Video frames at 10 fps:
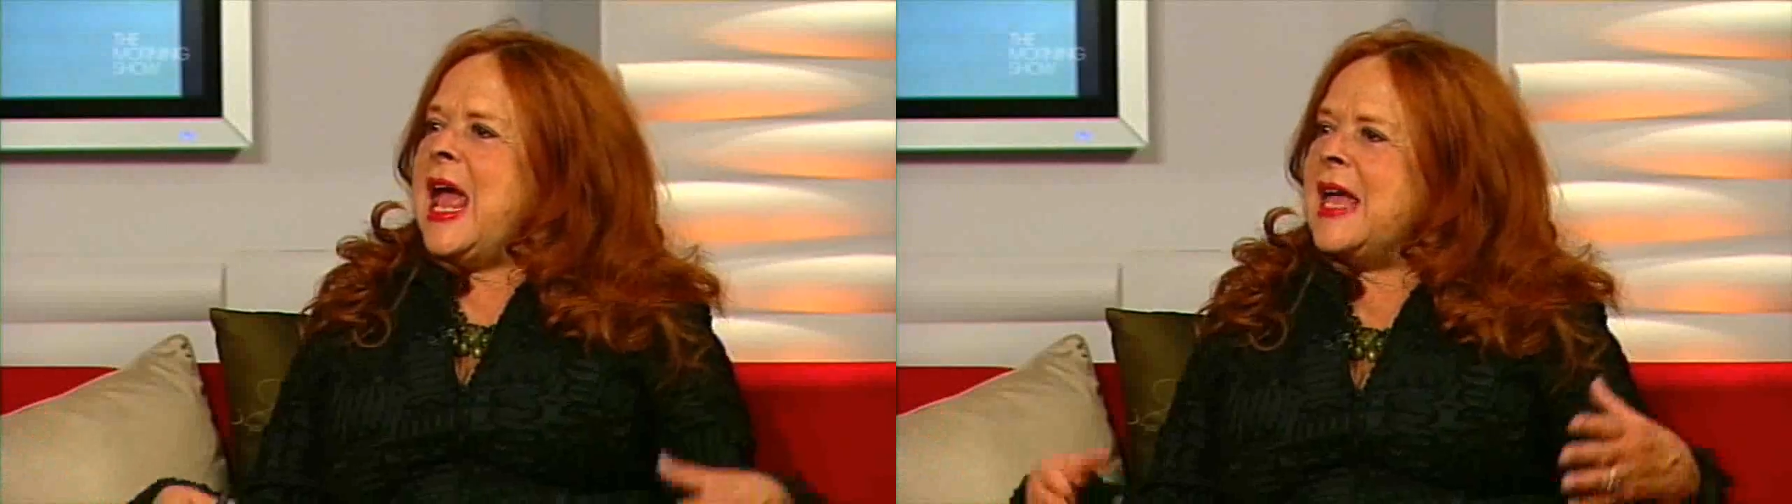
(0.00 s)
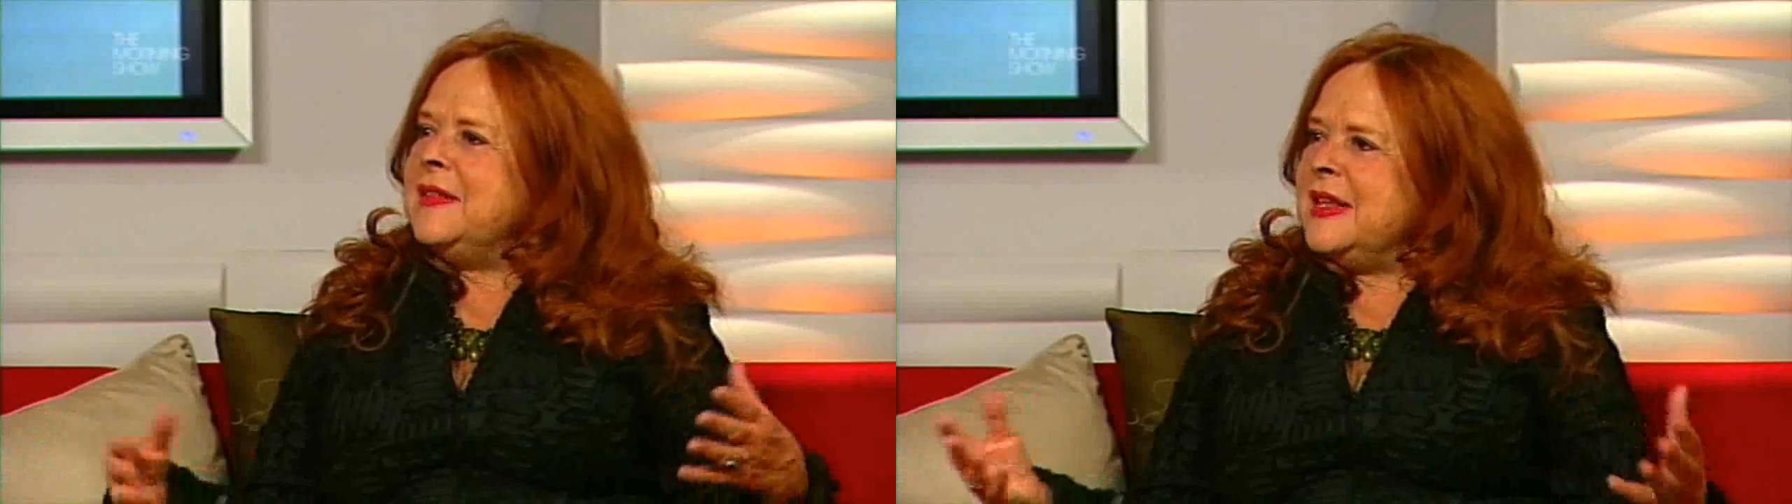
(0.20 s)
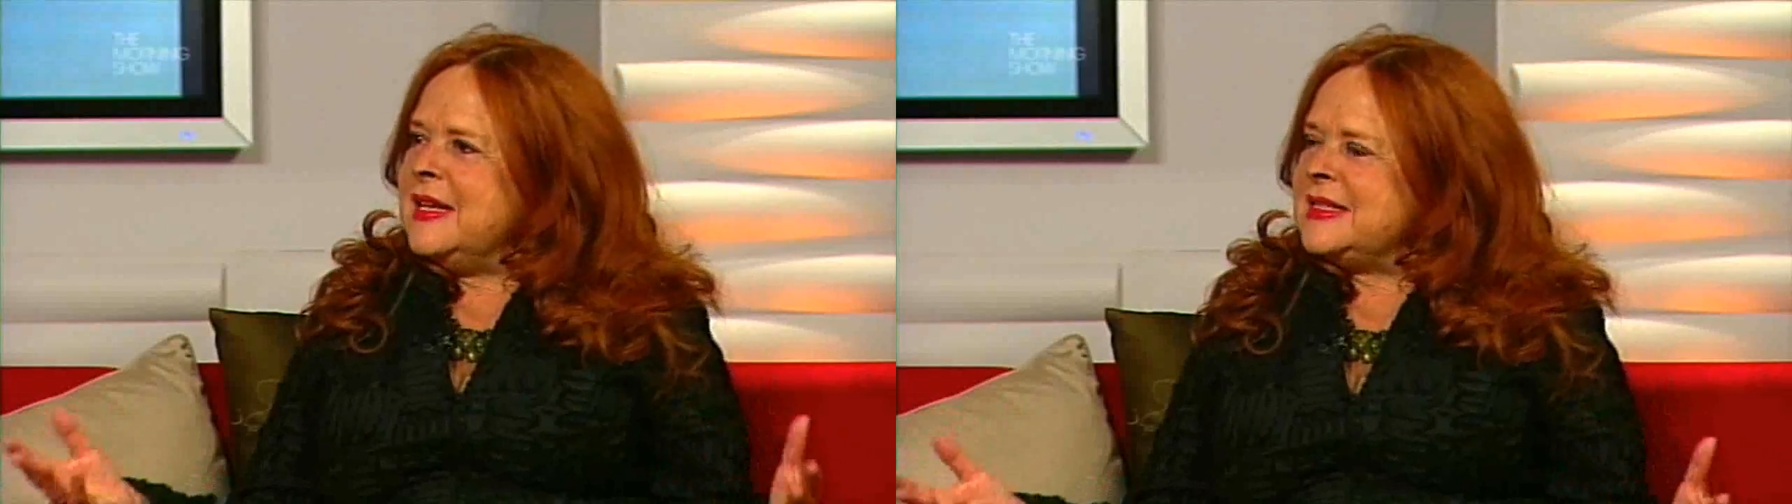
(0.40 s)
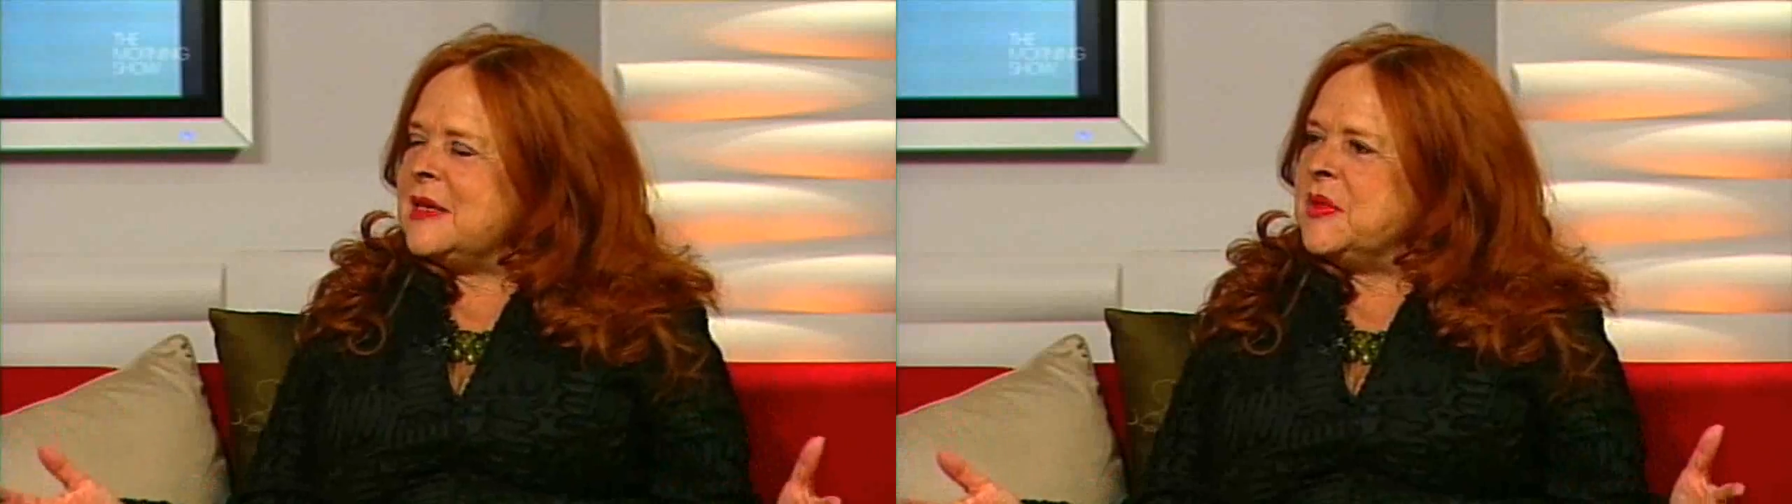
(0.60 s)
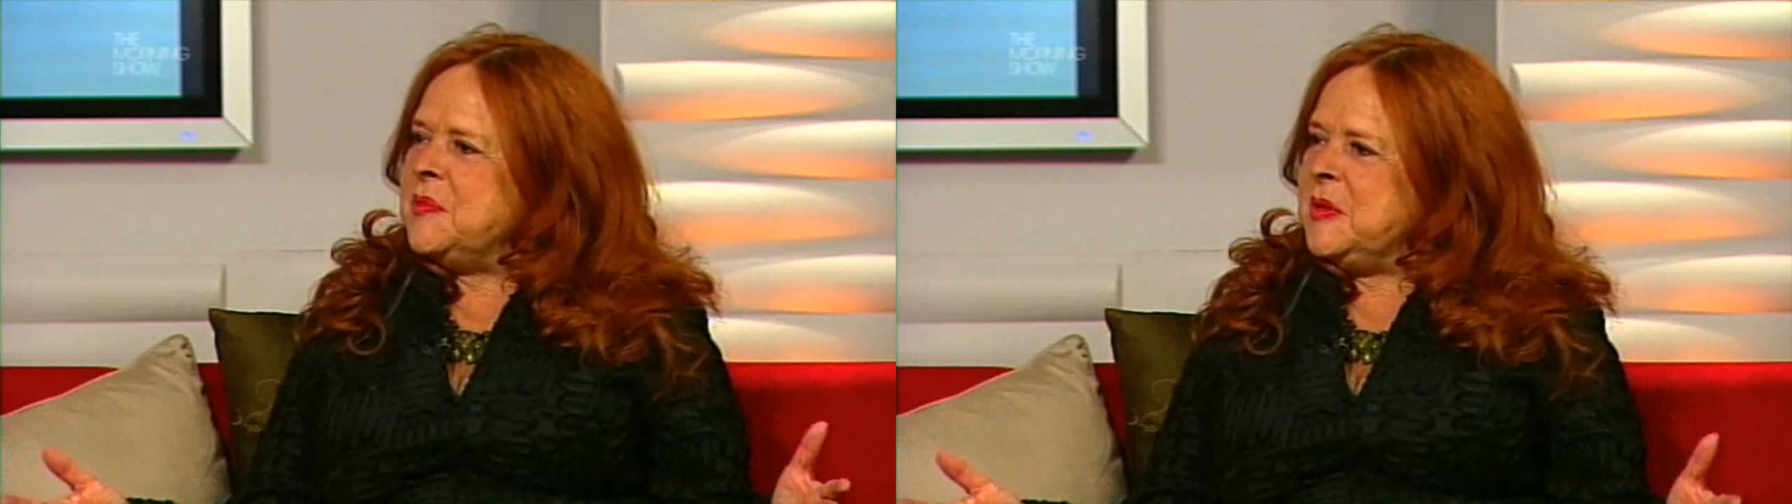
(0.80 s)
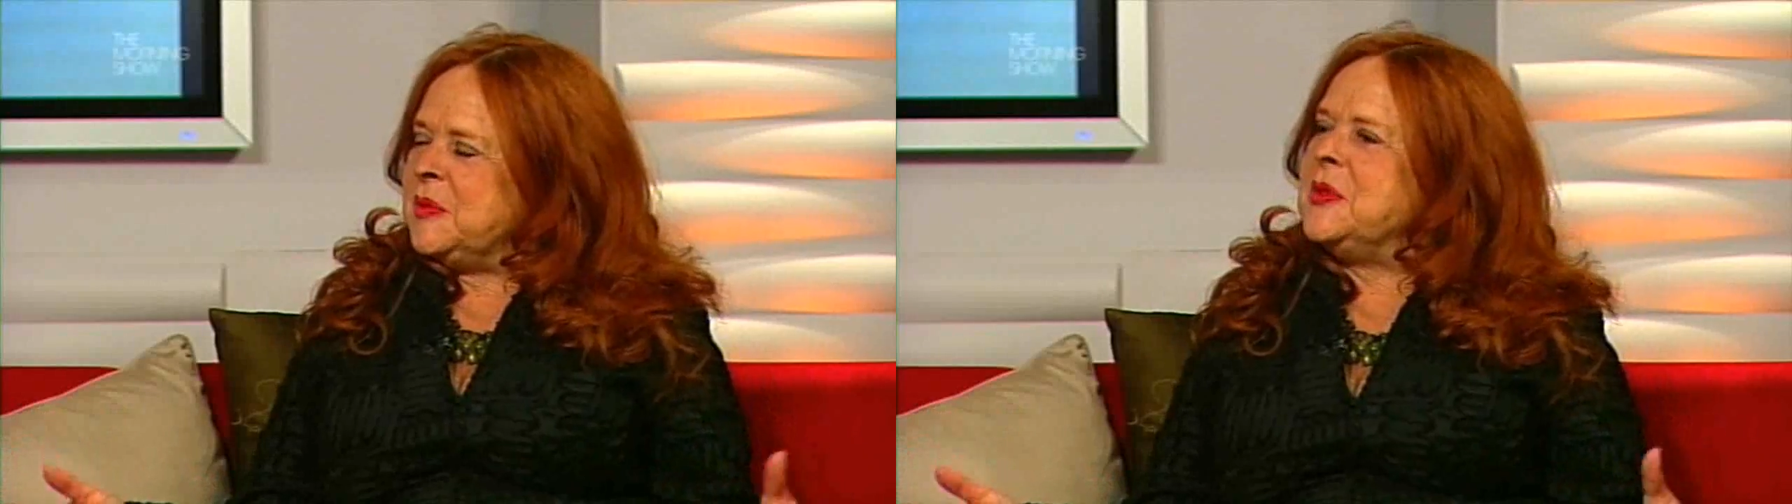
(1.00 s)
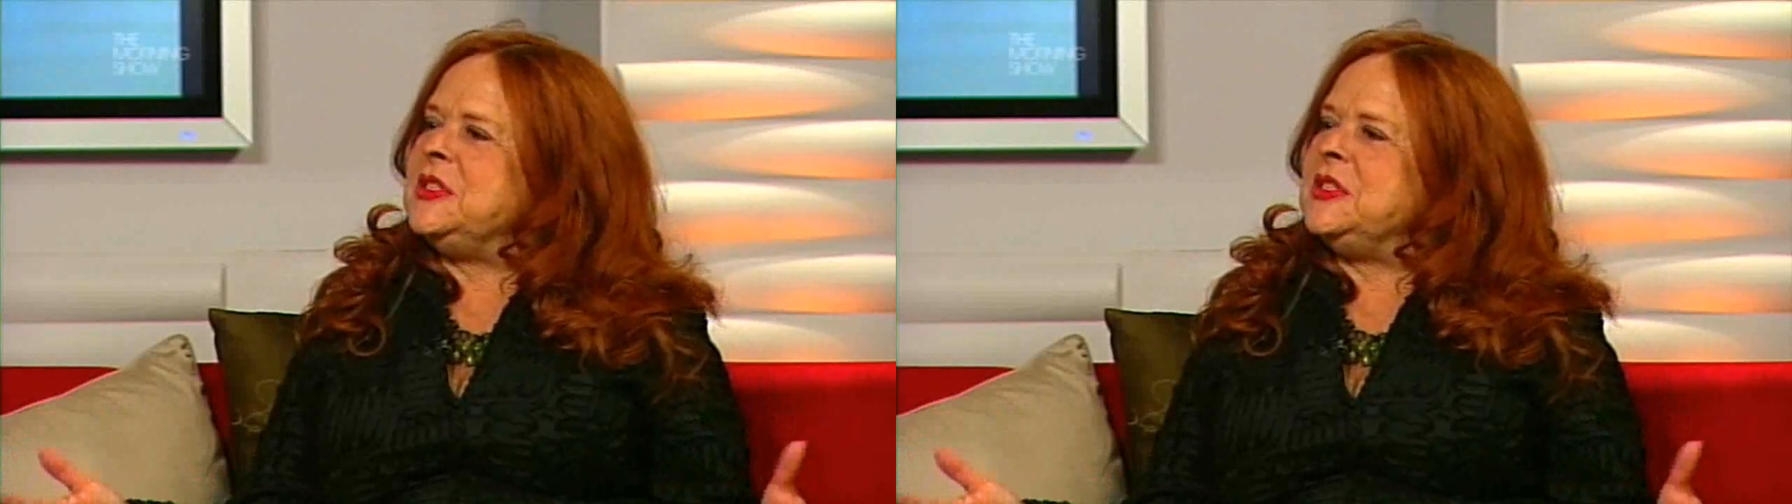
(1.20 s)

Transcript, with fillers: and uh, some of the people who